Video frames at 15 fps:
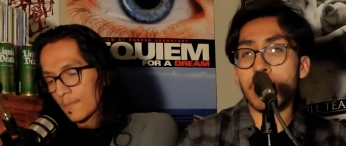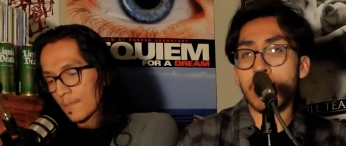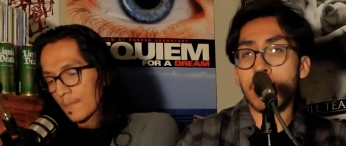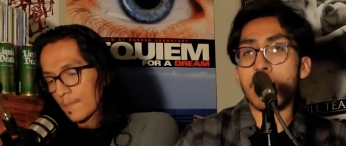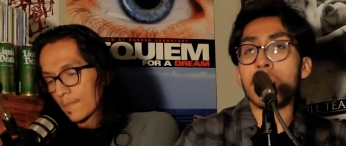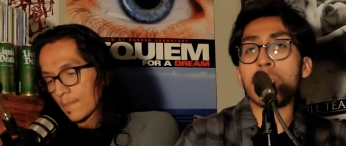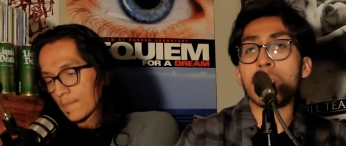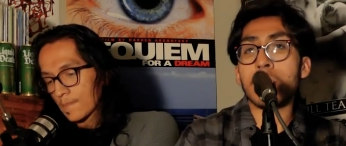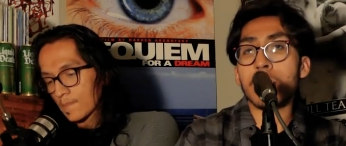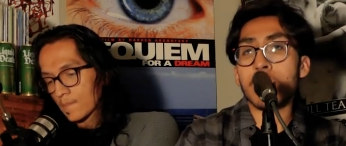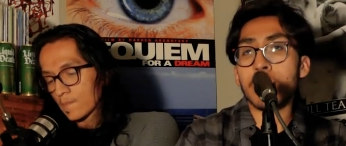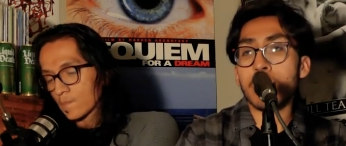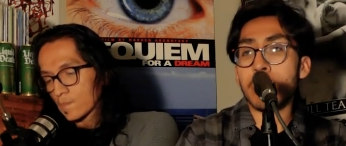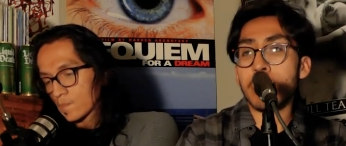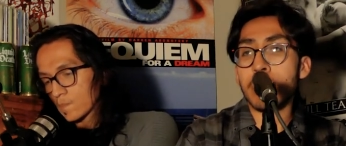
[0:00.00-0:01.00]
Speaker 1: on
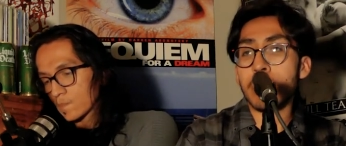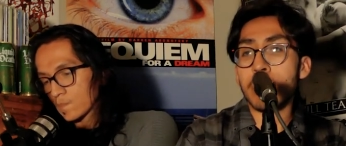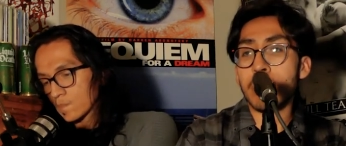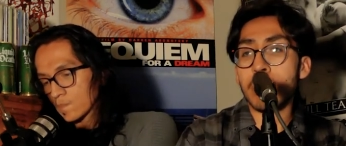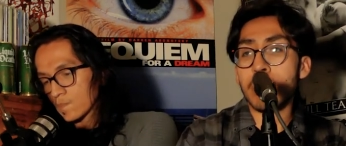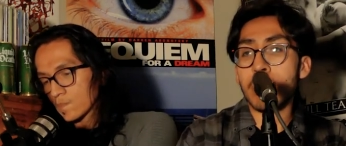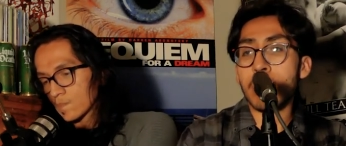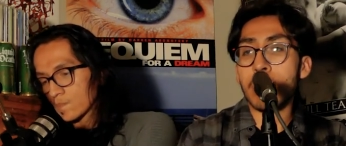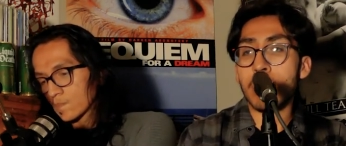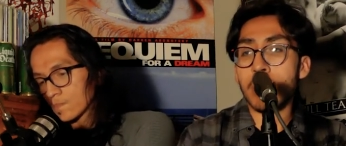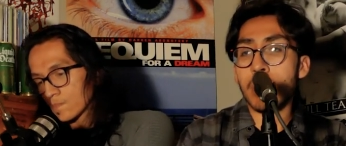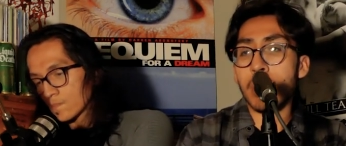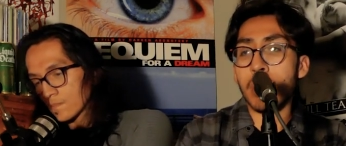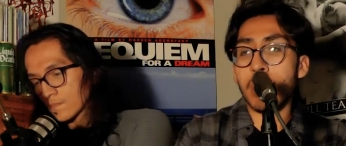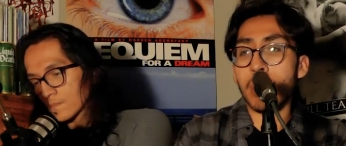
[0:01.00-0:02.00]
this
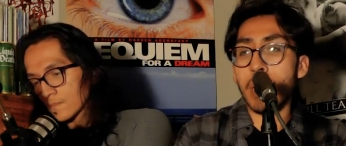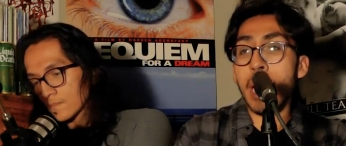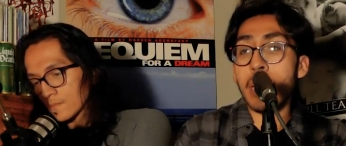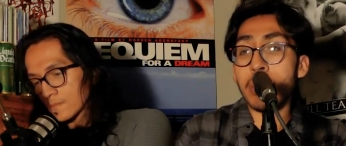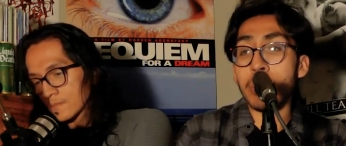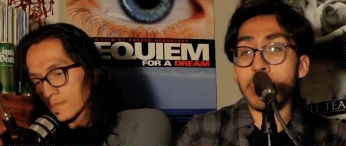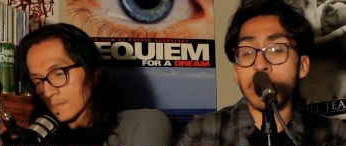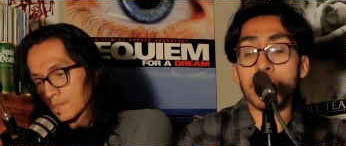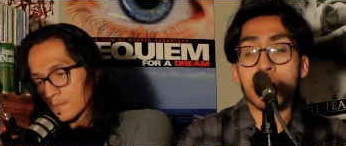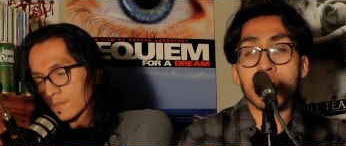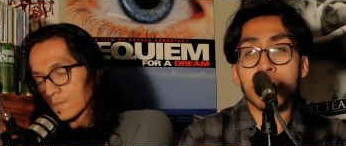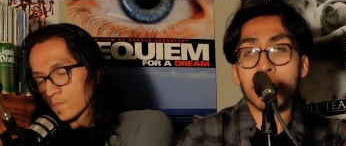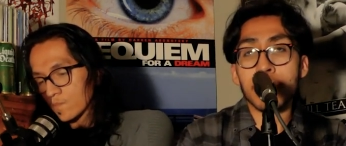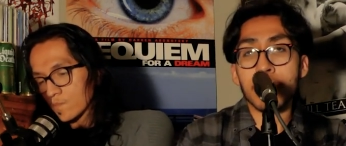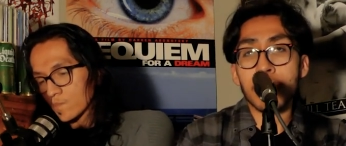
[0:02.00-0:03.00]
uh,
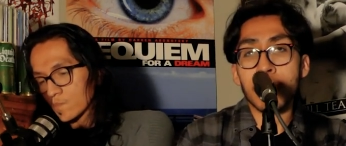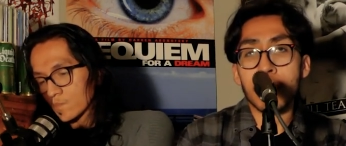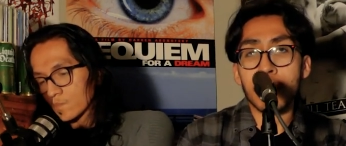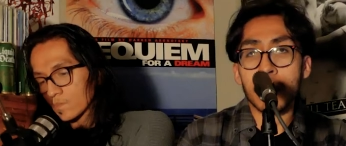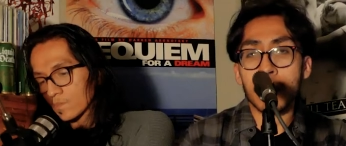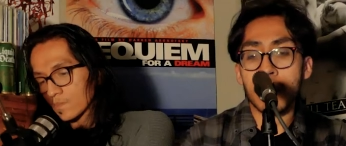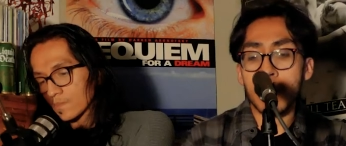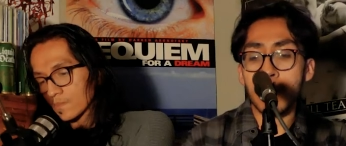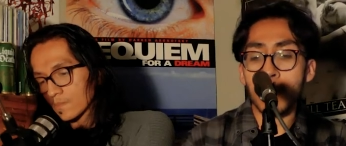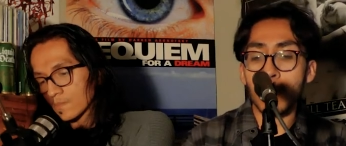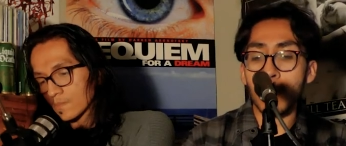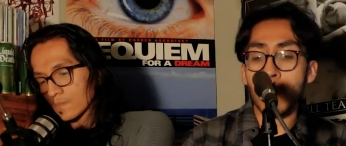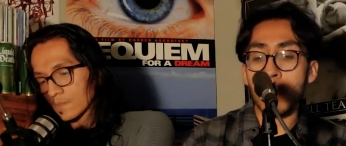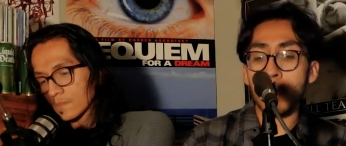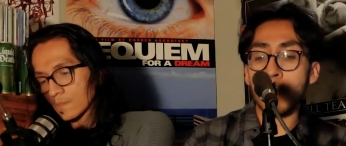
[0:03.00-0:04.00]
actress labeled
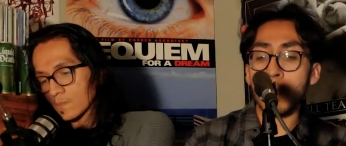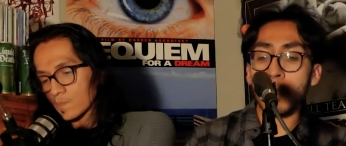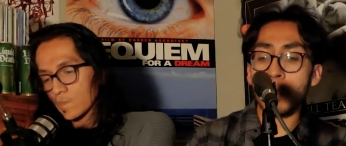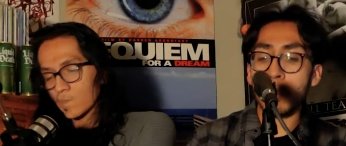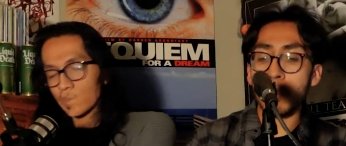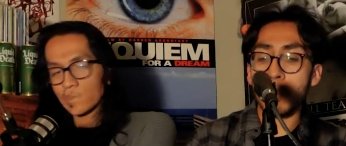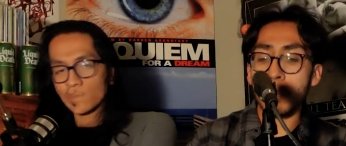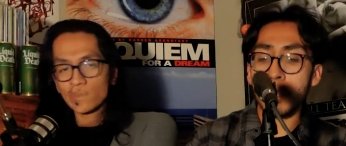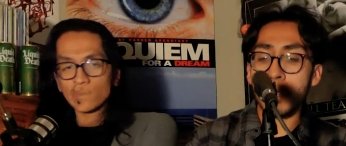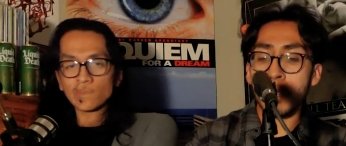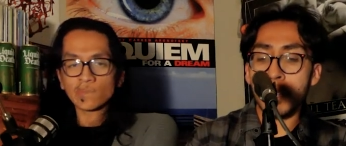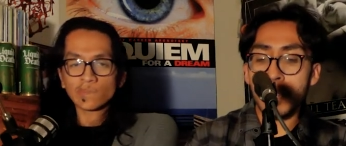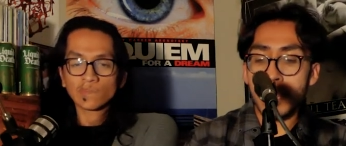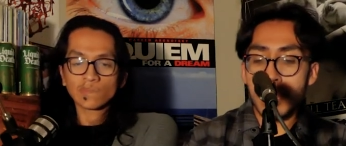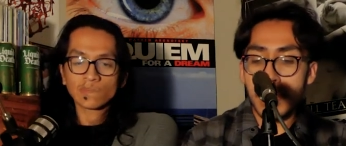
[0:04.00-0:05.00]
Speaker 2: watermelon woman
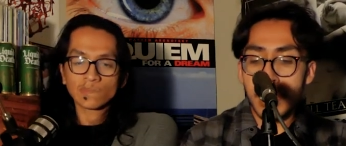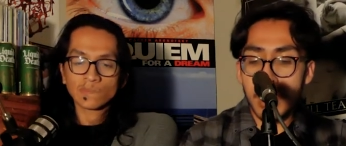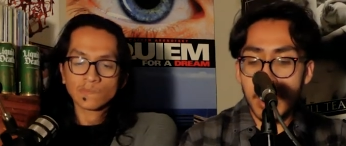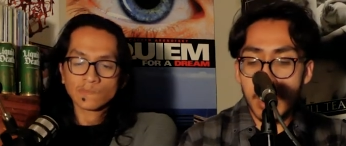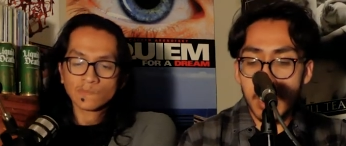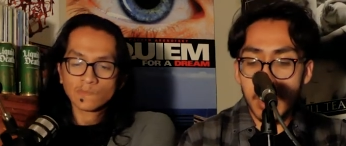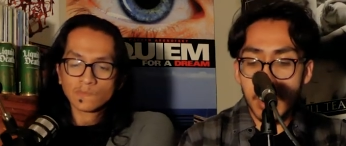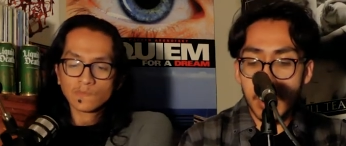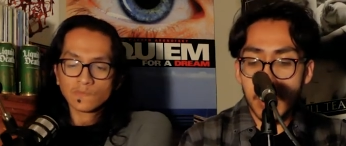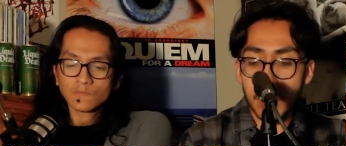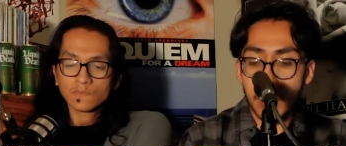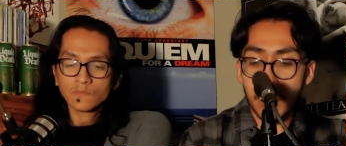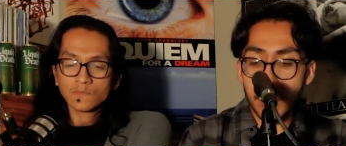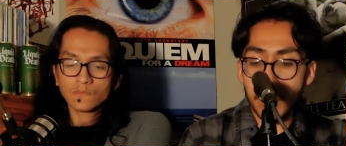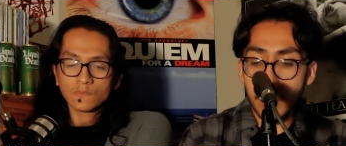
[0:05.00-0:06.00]

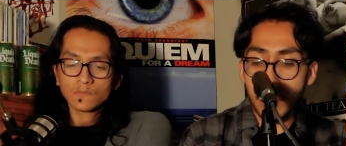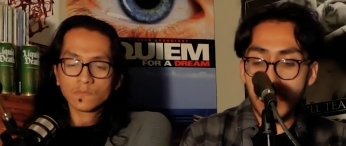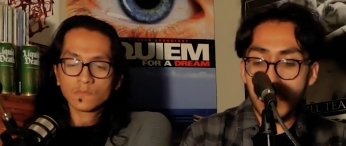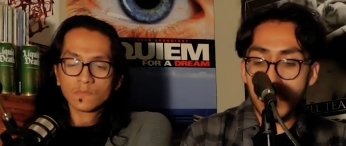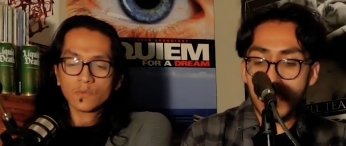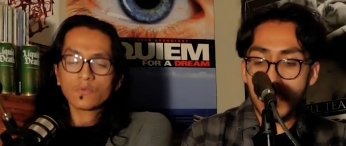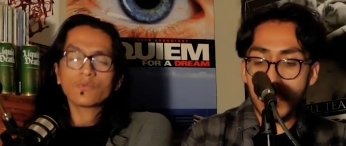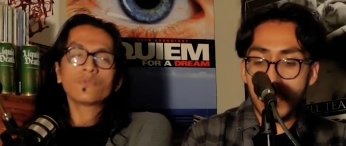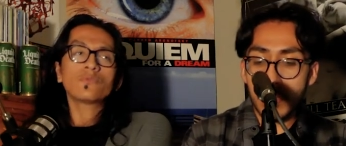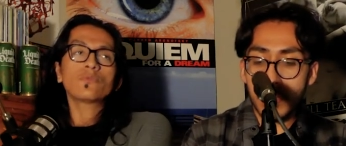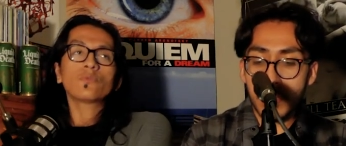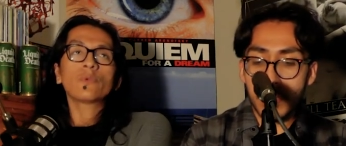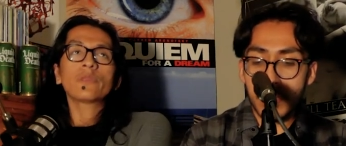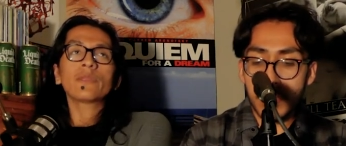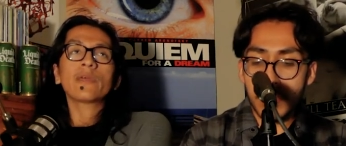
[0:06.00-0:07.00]
um, who
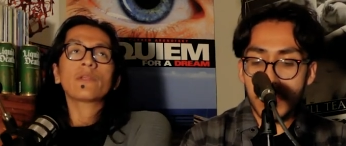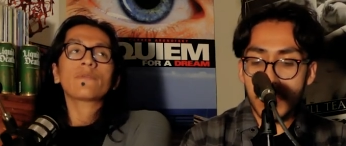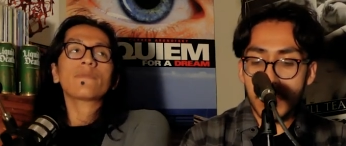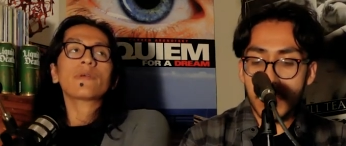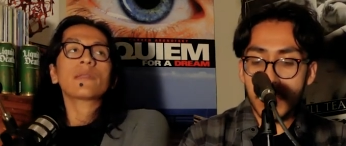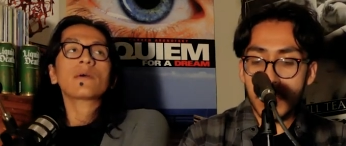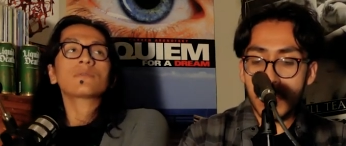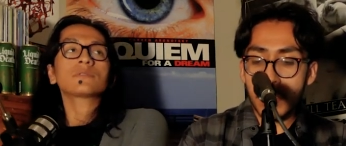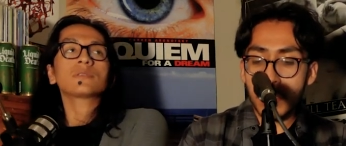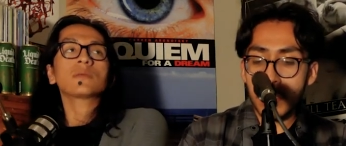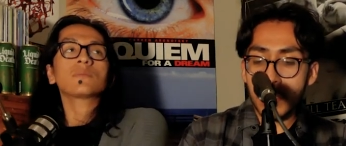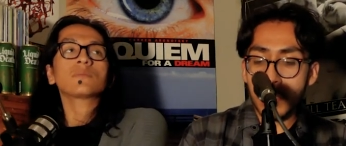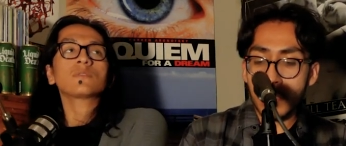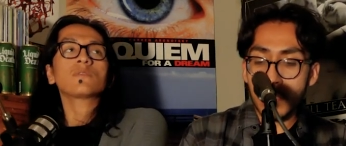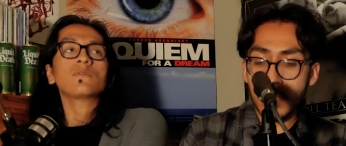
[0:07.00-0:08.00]
we later find out his
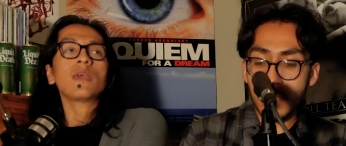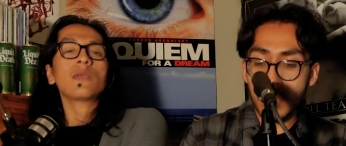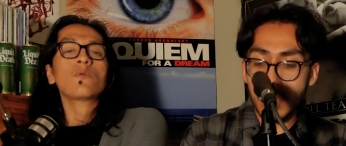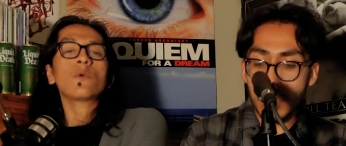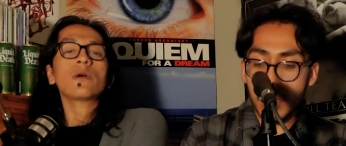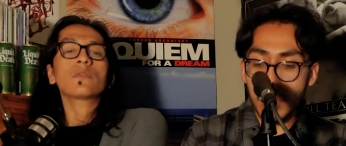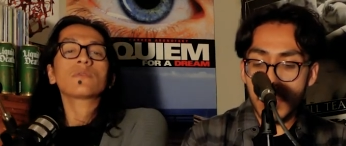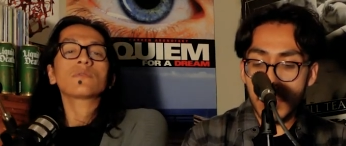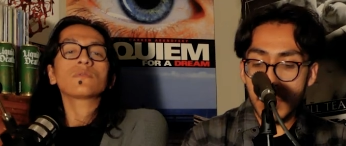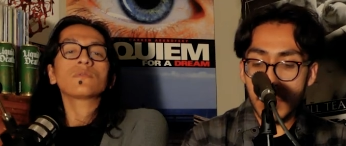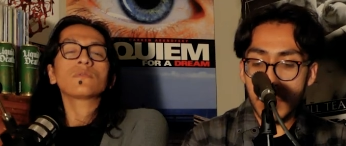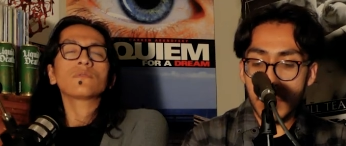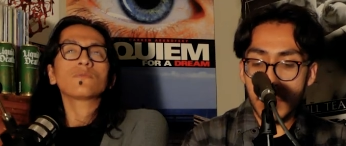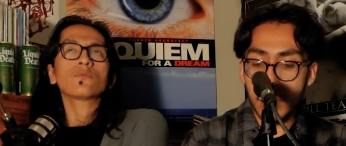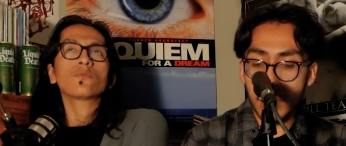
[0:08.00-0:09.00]
name is Fae
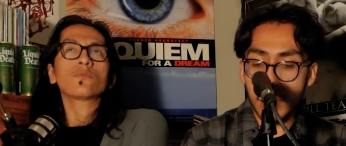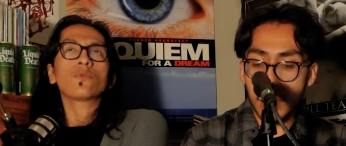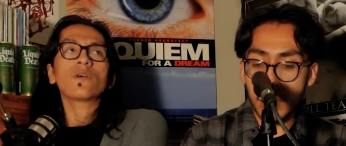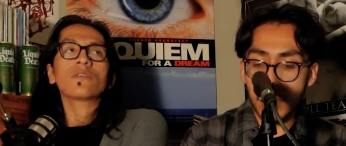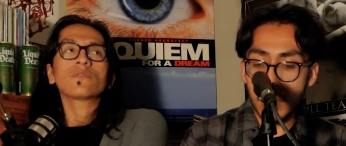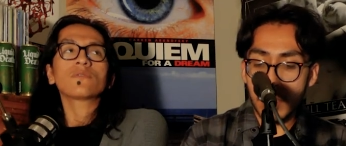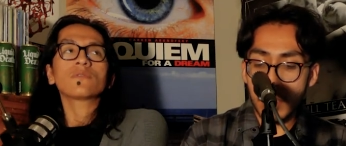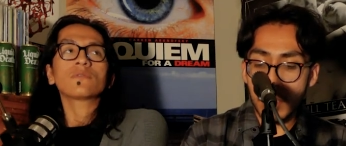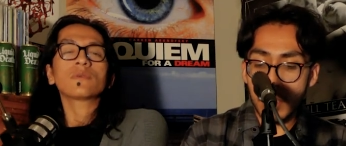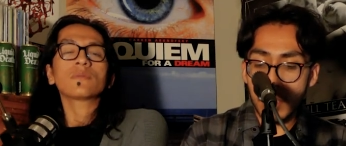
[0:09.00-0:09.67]
Weathers, Weathers,